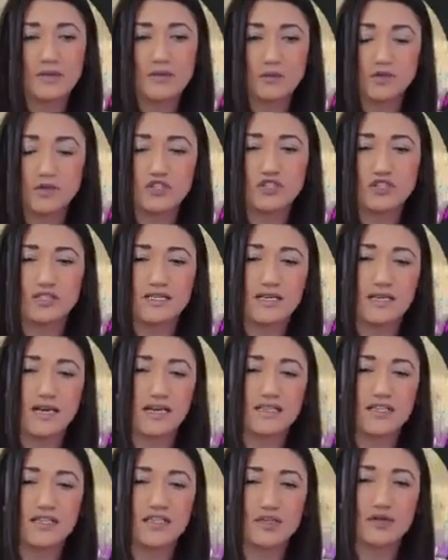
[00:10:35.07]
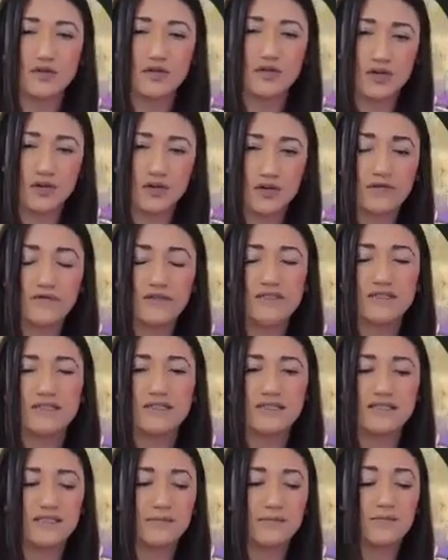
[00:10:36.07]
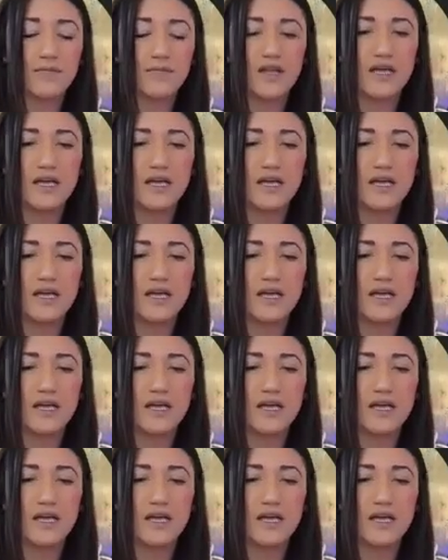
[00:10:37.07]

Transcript: which is connected to the nervous system,